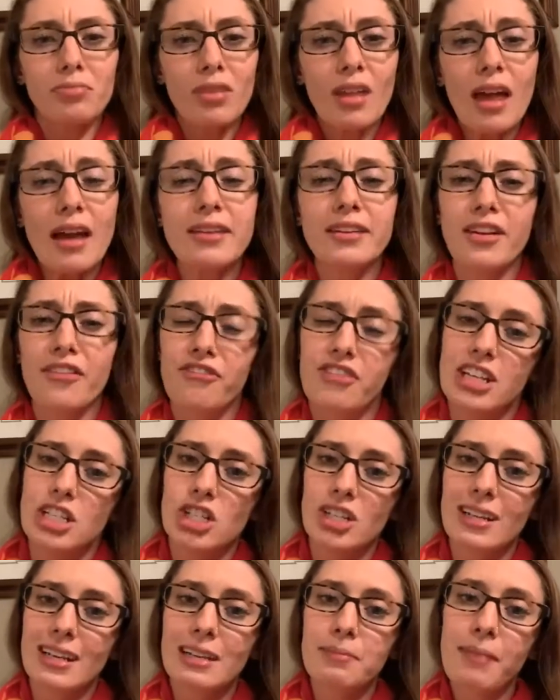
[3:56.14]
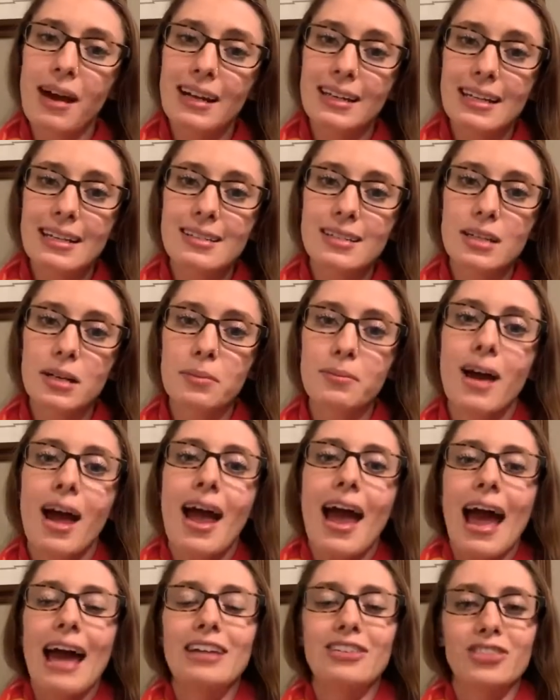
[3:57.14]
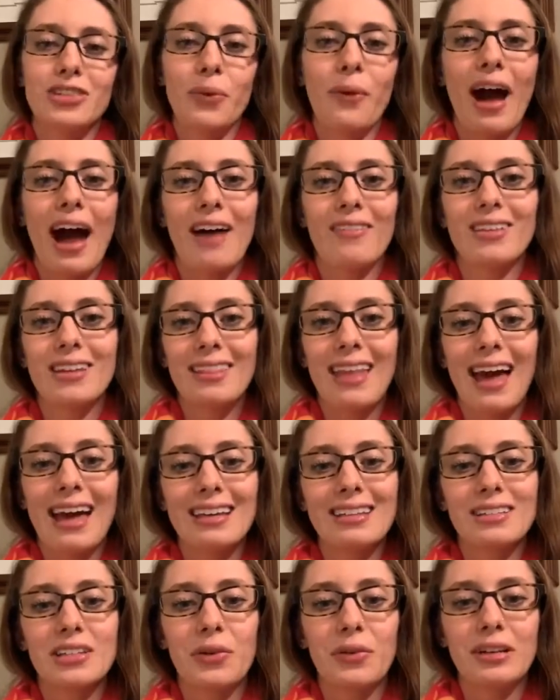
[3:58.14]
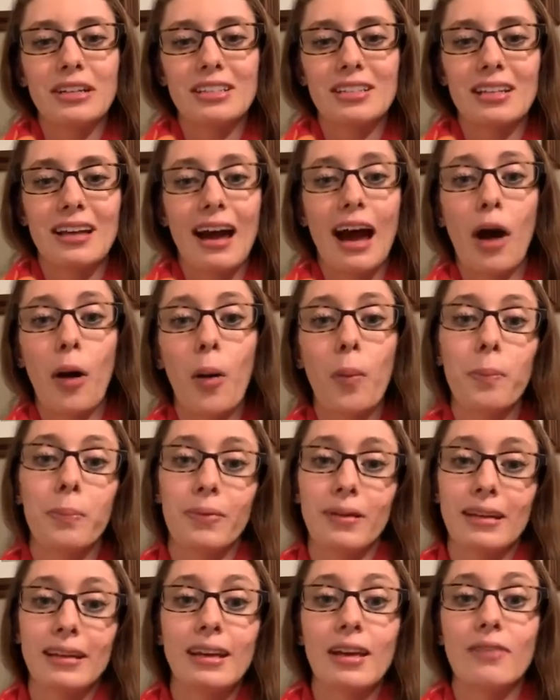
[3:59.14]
deficient in magnesium, and so having that is going to help give